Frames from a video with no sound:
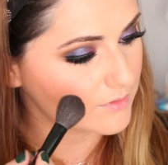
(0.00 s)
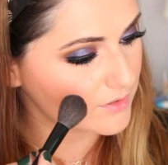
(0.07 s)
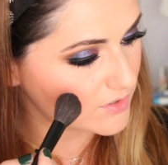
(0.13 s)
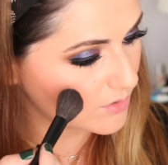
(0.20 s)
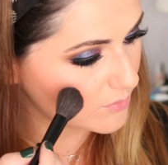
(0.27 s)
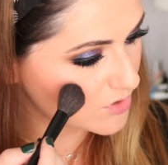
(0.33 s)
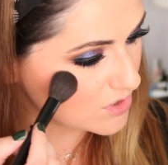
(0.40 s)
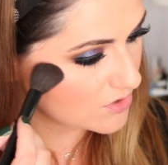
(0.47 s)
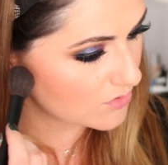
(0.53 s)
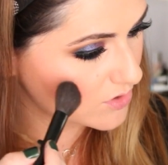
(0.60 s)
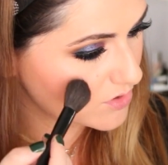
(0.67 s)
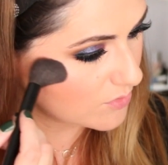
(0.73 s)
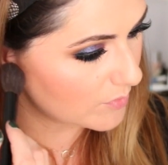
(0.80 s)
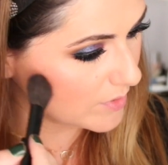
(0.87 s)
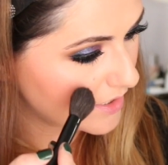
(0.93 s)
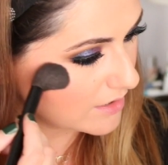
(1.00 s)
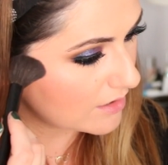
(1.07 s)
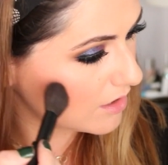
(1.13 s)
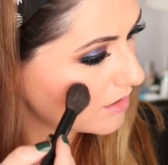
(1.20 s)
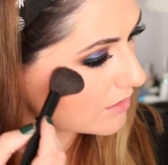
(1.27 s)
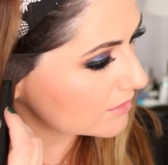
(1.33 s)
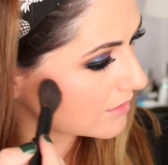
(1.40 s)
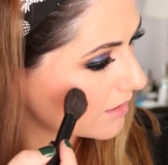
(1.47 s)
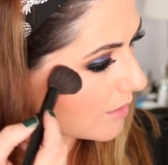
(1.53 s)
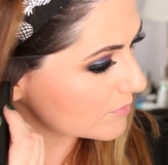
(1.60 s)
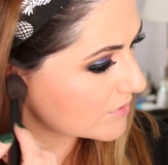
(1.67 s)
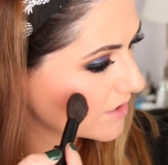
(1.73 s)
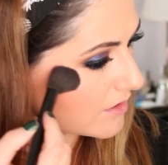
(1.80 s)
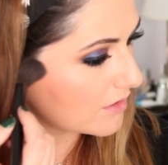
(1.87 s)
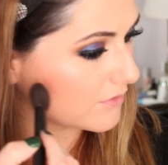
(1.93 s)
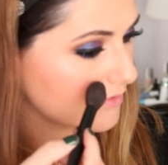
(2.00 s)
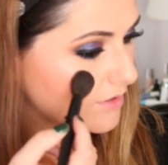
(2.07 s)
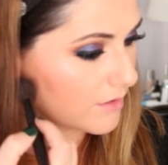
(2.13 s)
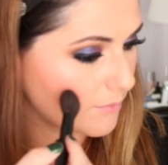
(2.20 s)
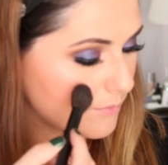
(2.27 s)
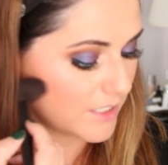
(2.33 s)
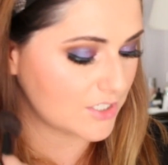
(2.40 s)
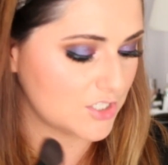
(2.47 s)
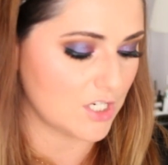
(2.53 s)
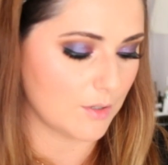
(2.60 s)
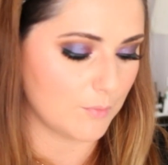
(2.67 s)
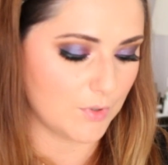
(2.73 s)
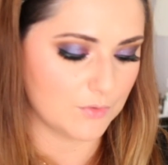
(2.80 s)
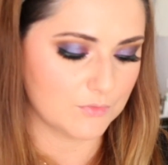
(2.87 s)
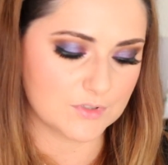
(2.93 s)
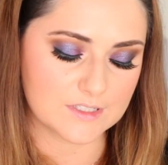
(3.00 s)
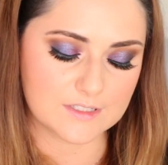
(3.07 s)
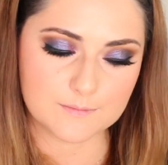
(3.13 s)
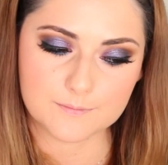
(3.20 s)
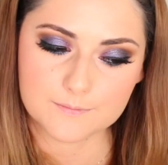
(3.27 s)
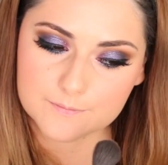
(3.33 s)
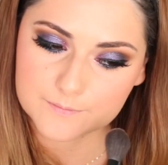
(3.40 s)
So I'm just going to apply it on the tops of my cheekbones,